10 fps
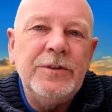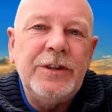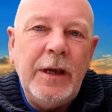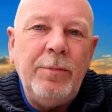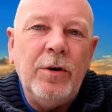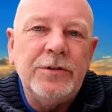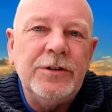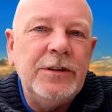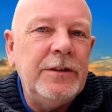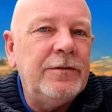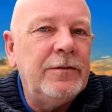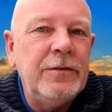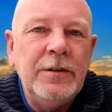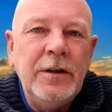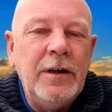Stay positive.
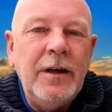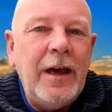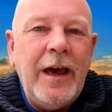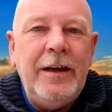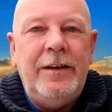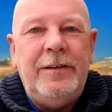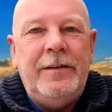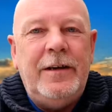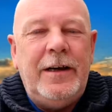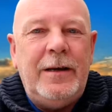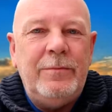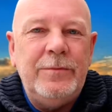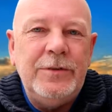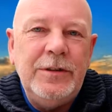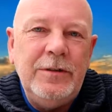Anything that
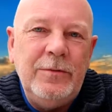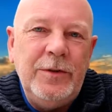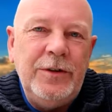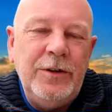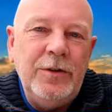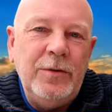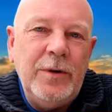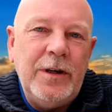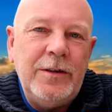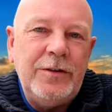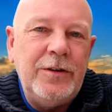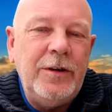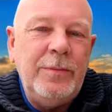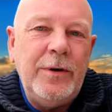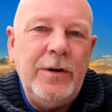happens with you and a
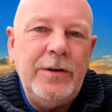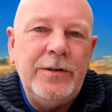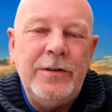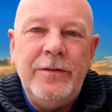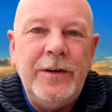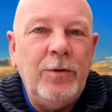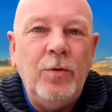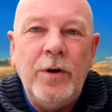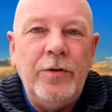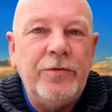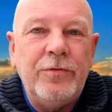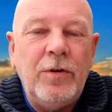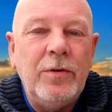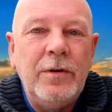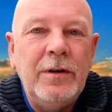Thai partner, if it all goes
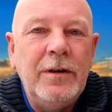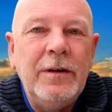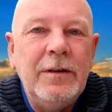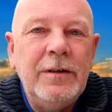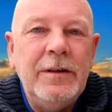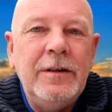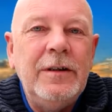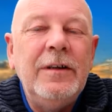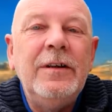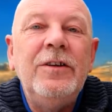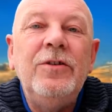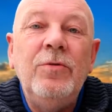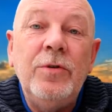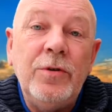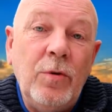wrong, you
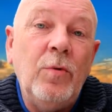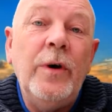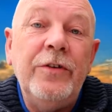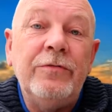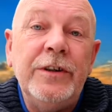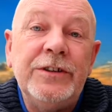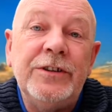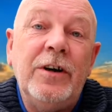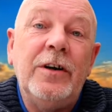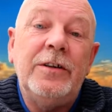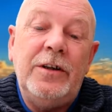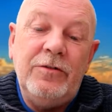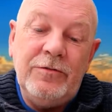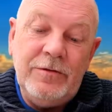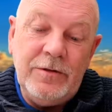can always restart
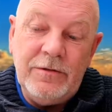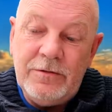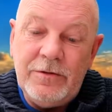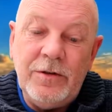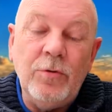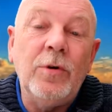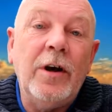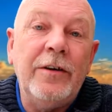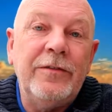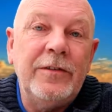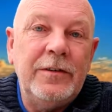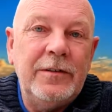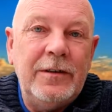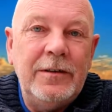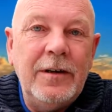your life
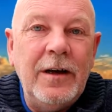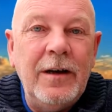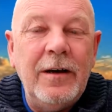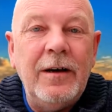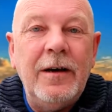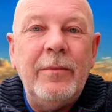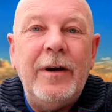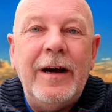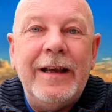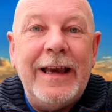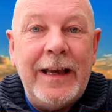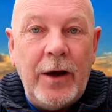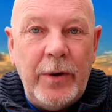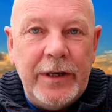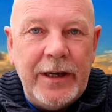and get
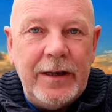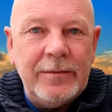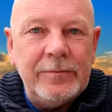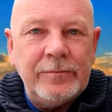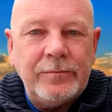going again.